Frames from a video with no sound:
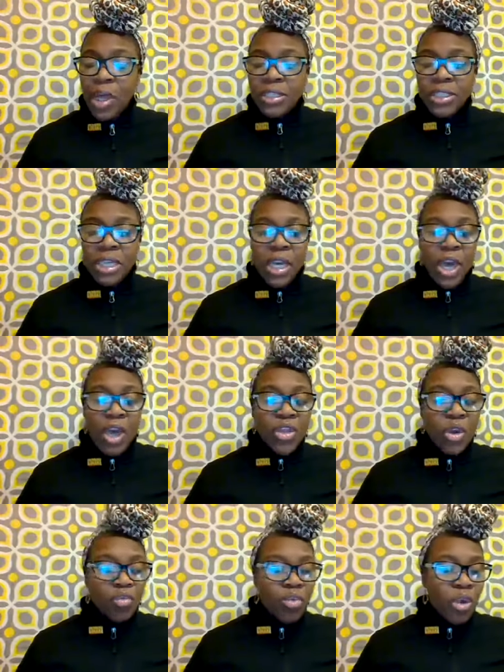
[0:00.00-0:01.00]
See,
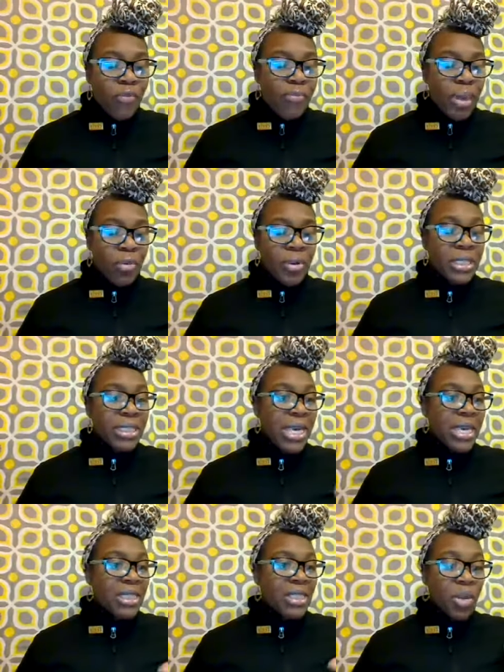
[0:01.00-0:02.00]
the root of bitterness
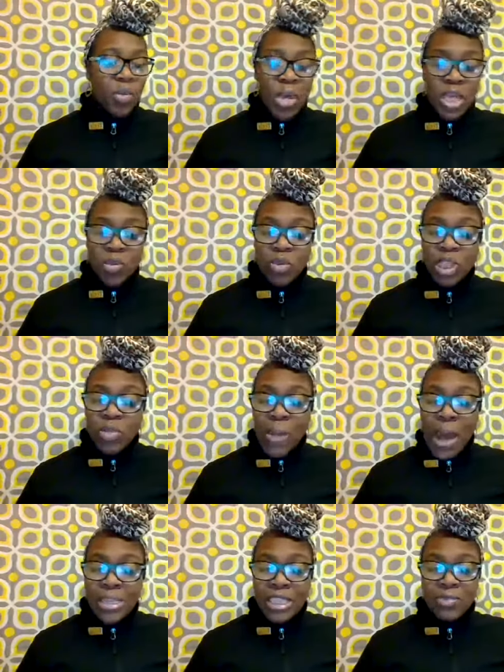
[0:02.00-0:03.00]
is the, is
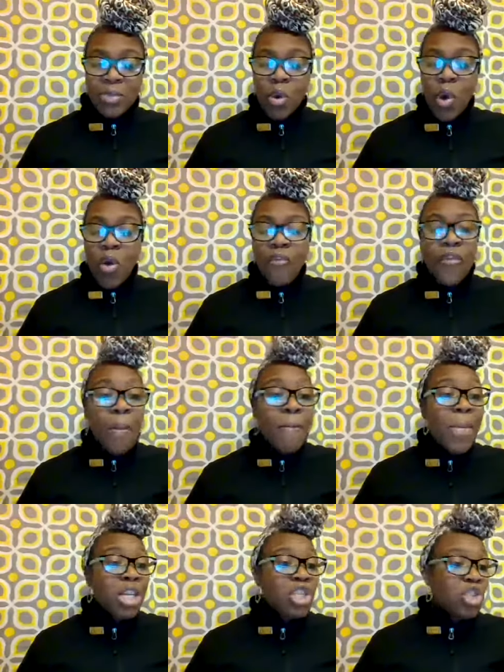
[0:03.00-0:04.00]
responsible for
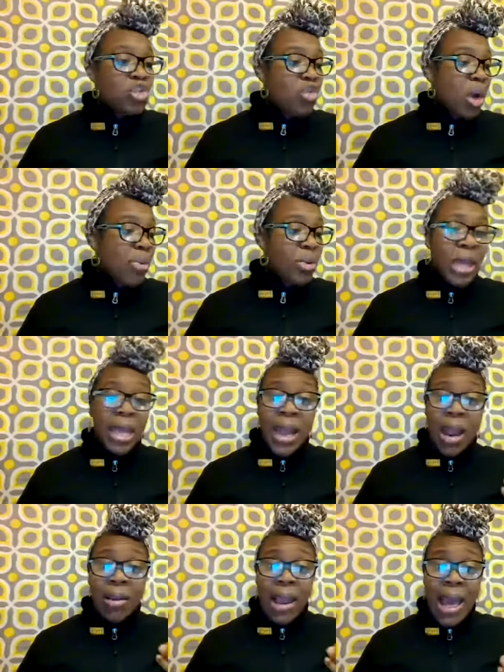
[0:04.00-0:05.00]
much trouble in
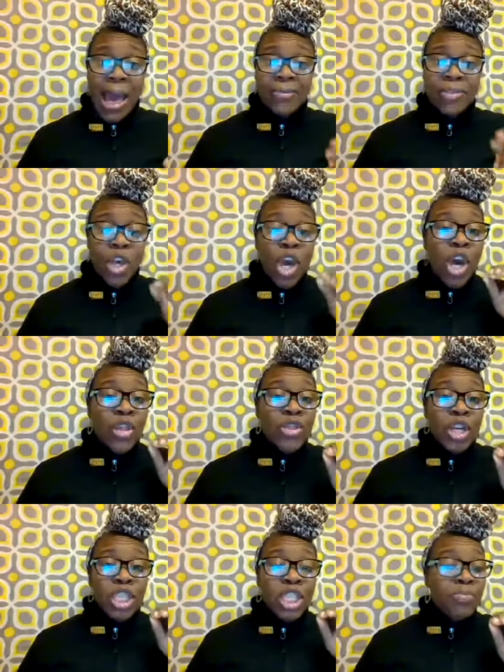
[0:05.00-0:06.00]
our lives.
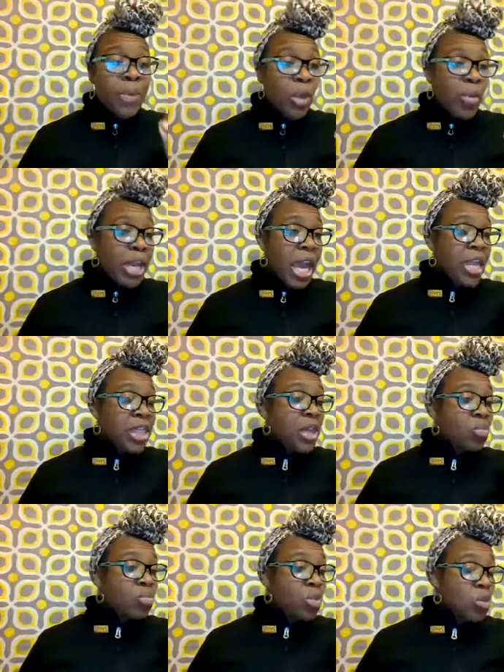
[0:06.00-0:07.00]
The spirit and
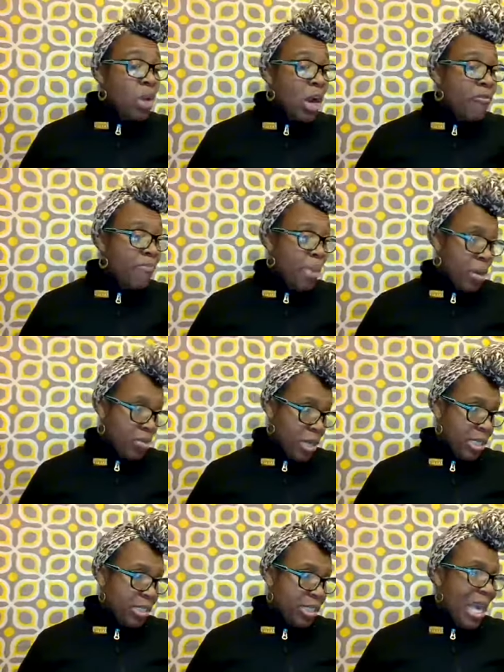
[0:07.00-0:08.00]
the root of
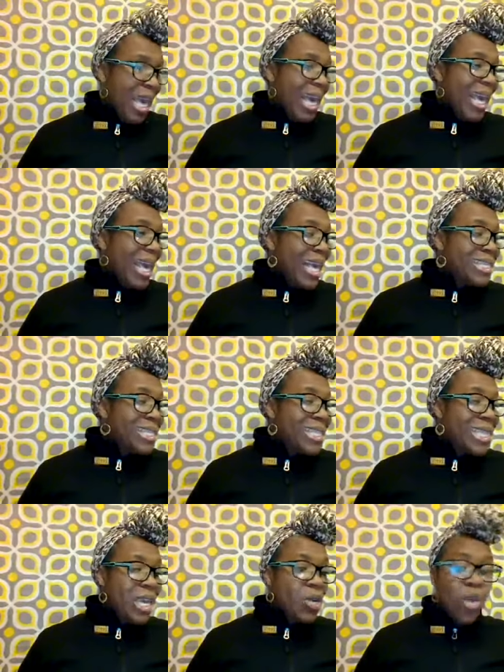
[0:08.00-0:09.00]
bitterness is
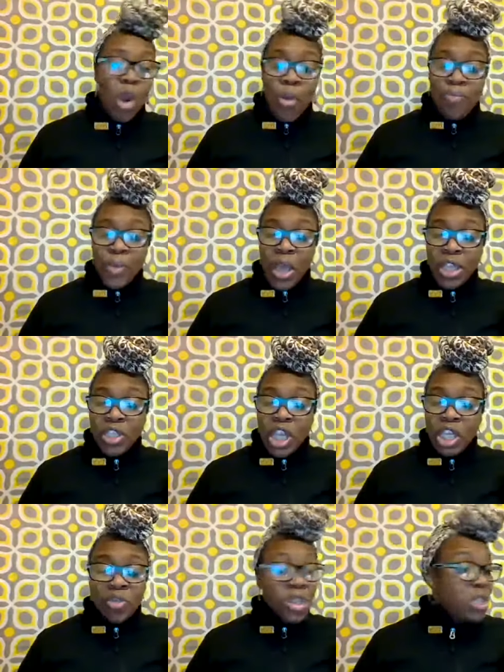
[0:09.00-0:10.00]
the is
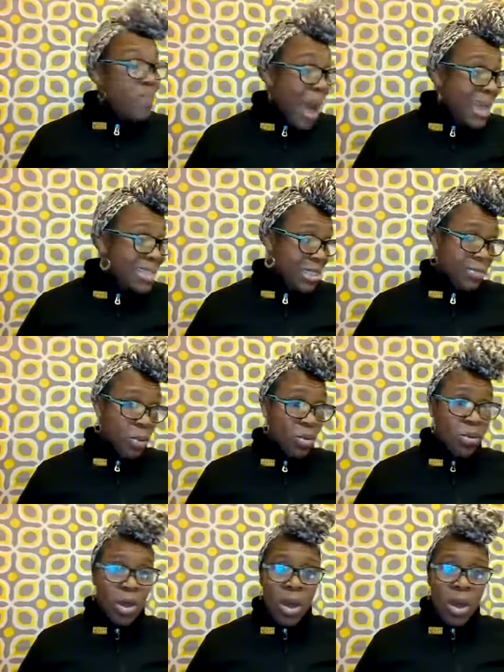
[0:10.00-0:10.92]
is responsible